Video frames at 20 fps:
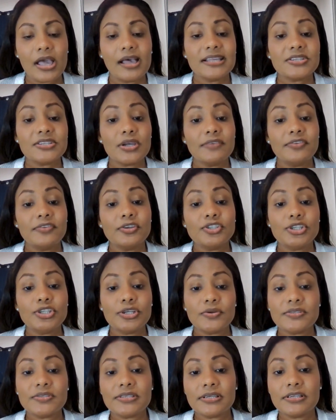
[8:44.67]
So if you
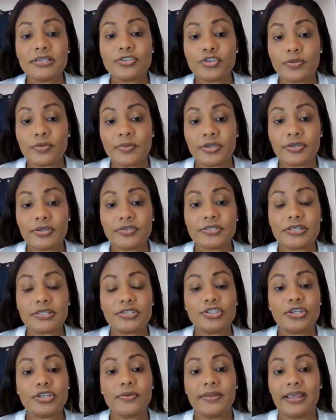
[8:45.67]
choose to contribute
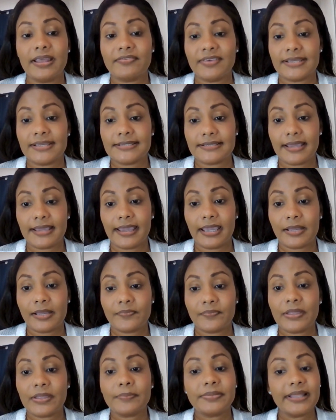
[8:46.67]
to an
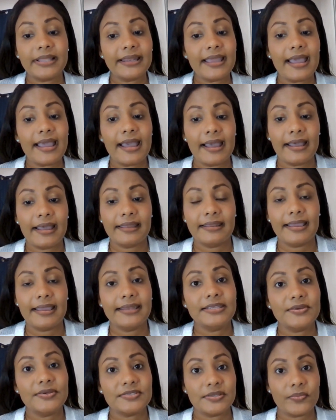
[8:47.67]
FSA, plan ahead
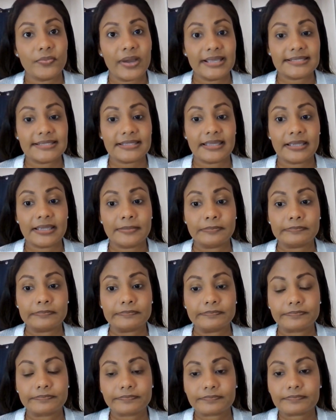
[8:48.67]
and use it wisely.
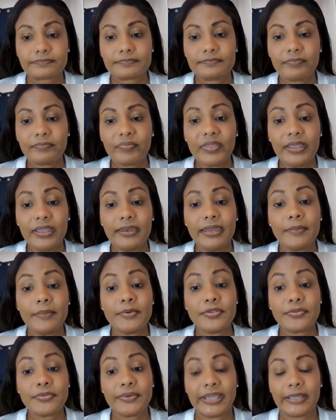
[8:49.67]

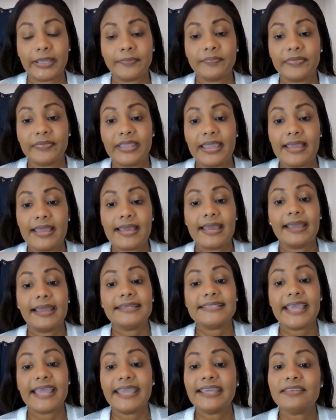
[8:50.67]
Number three,
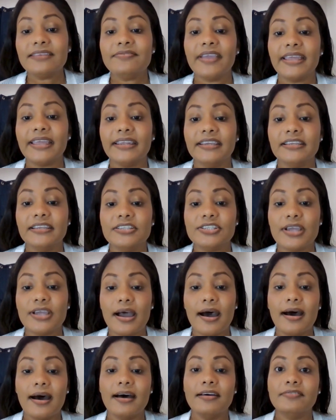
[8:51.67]
take advantage
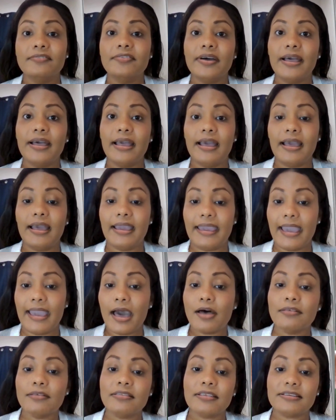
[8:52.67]
of a
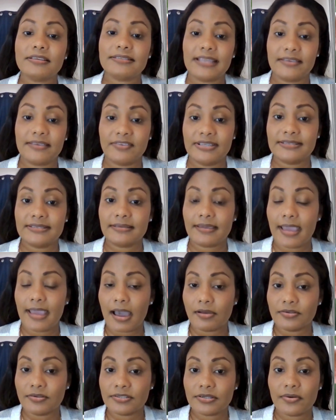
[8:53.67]
health savings
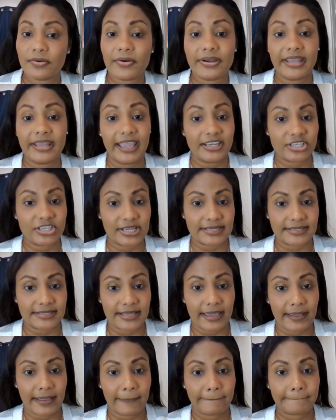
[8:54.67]
account or an
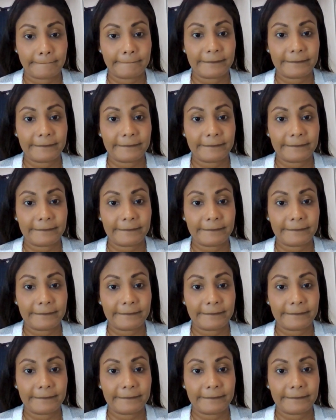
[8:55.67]
HSA.